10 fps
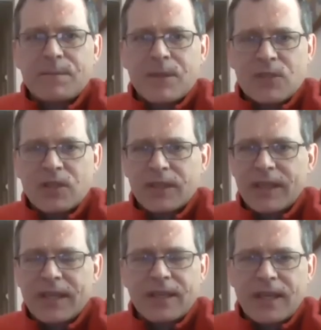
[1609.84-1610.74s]

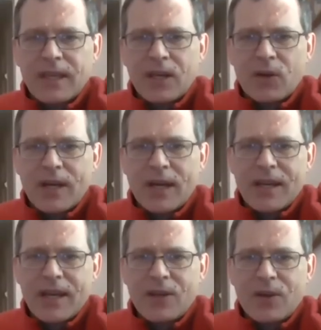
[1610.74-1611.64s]
certainly and you know
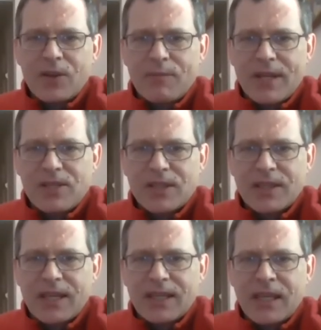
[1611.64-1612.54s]
I, I know you mentioned
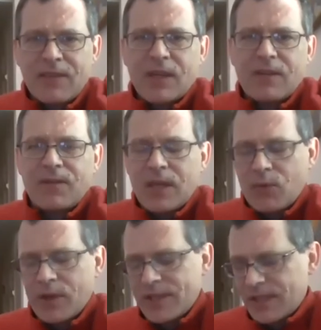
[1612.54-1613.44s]
that even if he
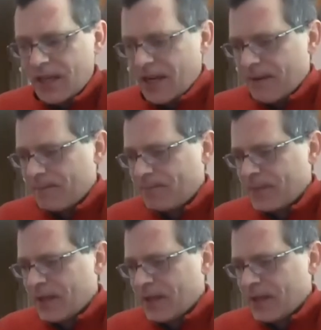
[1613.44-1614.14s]
was um